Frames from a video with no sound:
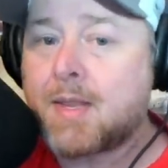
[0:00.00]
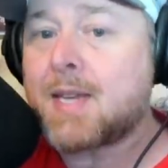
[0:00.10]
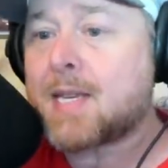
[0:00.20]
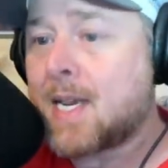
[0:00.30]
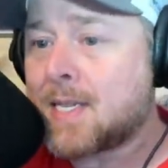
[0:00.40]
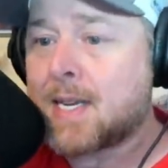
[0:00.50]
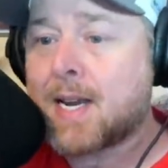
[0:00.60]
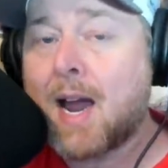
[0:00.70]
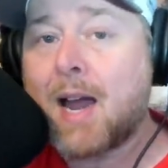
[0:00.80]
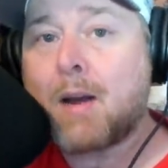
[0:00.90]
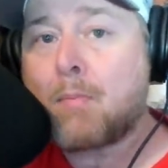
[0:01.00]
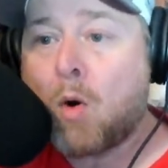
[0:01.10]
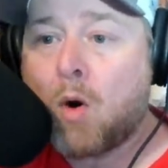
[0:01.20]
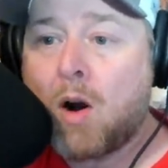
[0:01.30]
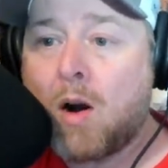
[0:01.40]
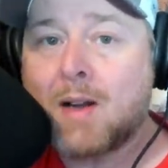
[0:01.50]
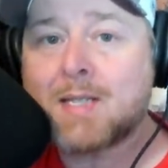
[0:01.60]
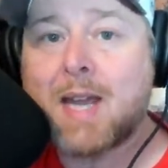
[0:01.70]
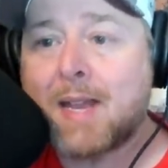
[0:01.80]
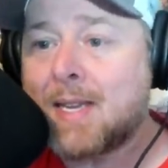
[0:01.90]
This is the kind of
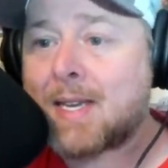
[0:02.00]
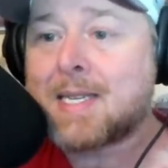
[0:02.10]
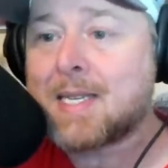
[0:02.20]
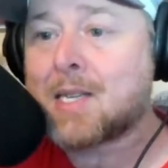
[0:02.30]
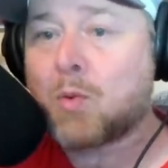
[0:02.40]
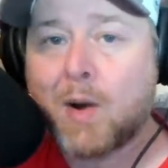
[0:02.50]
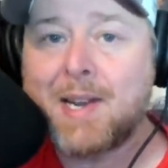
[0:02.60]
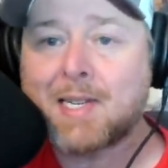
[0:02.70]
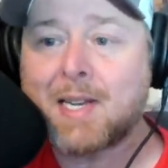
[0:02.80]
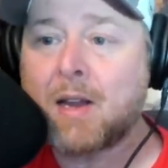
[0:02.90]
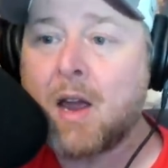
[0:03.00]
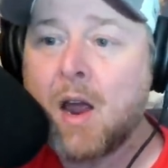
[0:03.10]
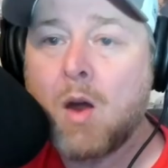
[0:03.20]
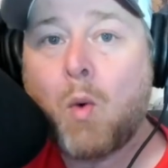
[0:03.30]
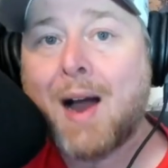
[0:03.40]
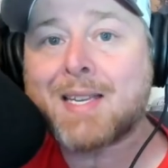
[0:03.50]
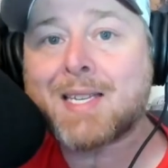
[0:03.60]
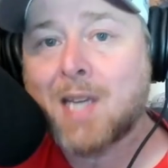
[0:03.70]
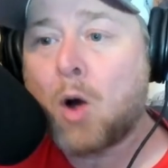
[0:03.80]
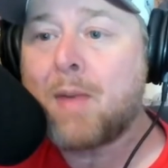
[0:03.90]
morons, and this is the reason why
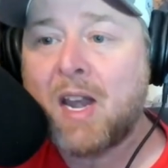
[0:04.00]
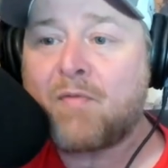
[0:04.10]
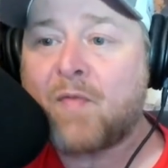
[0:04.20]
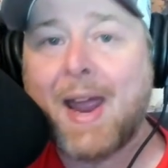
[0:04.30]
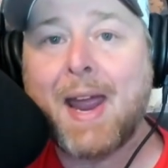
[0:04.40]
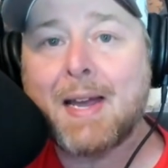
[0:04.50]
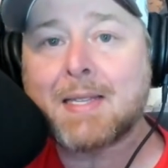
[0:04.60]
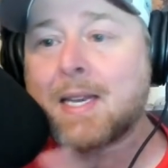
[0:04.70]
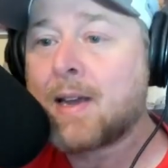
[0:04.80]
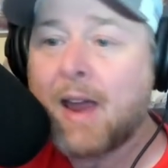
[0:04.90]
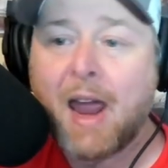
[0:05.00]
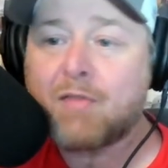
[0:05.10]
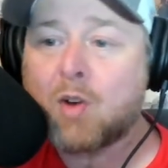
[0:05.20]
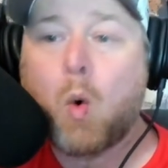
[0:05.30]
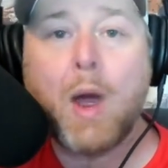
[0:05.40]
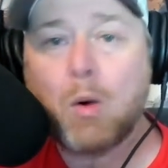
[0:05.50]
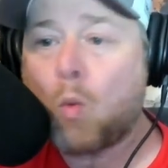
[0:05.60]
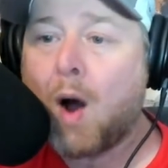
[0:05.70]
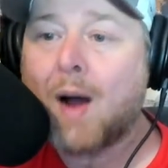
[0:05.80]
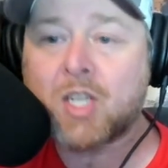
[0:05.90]
so many fans have quit
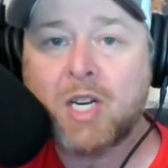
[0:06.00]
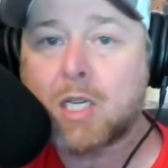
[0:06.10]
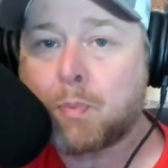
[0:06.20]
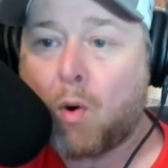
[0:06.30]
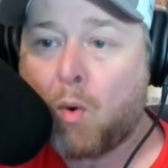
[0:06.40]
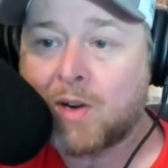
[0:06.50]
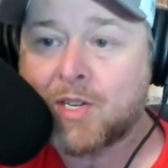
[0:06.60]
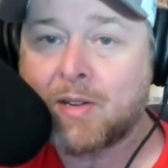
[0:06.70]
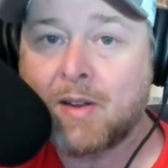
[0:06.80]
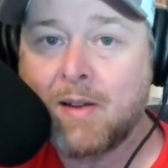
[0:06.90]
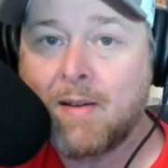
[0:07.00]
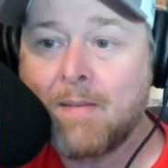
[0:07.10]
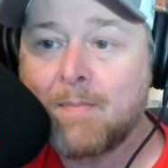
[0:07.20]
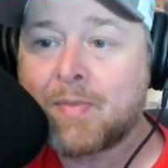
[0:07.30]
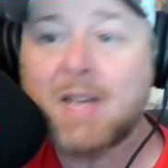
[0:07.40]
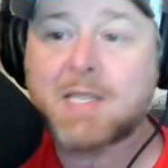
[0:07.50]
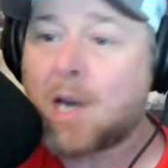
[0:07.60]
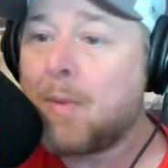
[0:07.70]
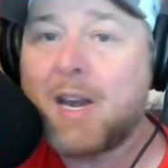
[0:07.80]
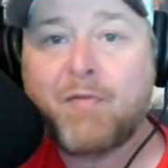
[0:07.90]
watching sports. That
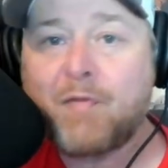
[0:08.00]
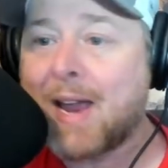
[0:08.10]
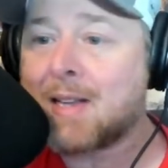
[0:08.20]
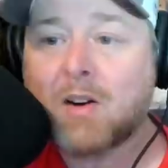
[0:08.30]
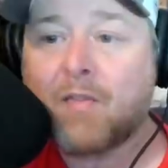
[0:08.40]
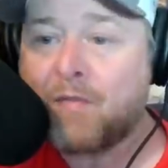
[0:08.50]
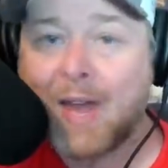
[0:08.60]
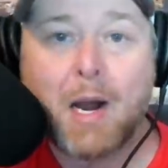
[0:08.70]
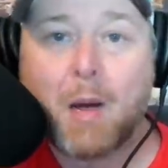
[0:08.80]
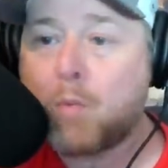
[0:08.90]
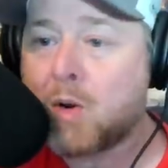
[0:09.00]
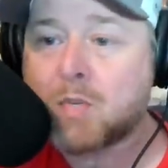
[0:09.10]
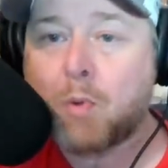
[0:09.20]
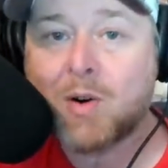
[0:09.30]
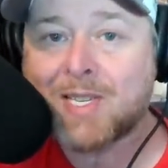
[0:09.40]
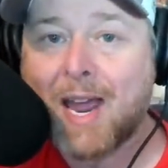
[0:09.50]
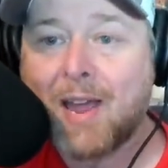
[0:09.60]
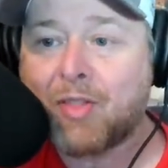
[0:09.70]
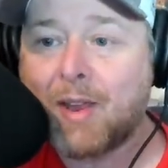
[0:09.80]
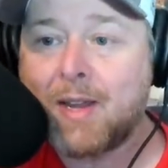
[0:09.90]
so many fans are fed up with sports
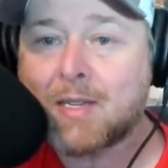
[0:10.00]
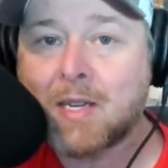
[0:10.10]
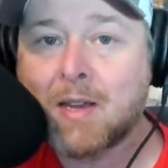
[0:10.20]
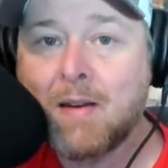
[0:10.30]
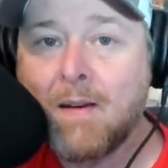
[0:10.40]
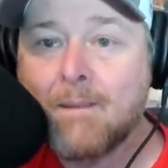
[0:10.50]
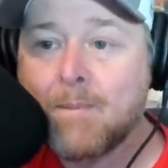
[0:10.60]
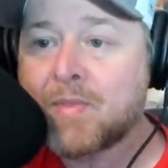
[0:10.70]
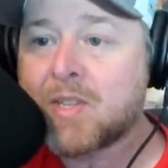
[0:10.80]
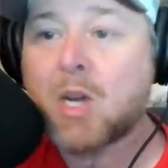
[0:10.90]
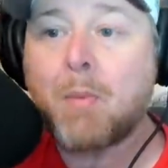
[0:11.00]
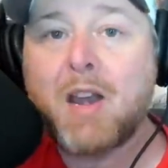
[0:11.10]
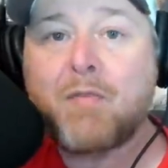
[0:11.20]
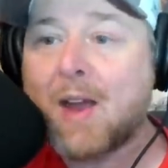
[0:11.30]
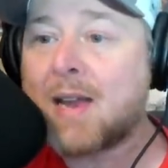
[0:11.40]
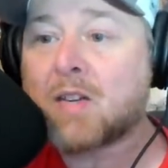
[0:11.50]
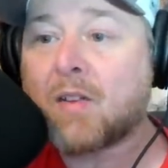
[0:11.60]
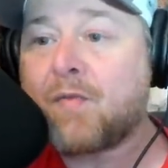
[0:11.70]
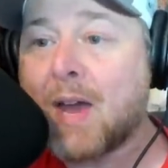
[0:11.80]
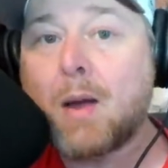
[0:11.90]
athletes. So many fans
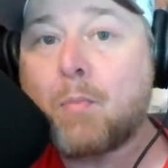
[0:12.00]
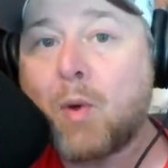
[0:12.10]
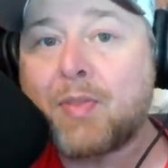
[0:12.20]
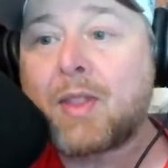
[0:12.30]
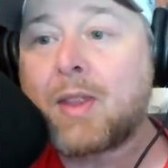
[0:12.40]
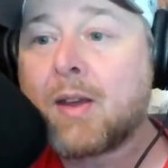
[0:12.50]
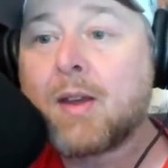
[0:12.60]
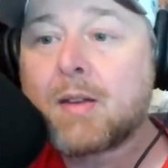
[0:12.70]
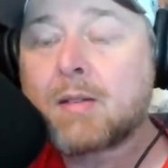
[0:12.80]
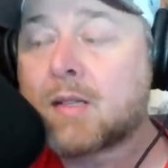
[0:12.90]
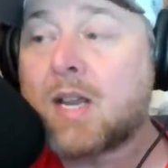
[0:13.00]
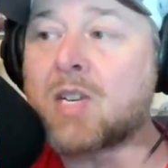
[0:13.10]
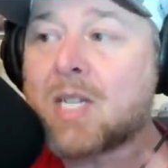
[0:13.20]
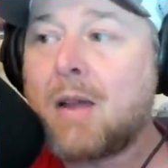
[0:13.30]
are fed up with... There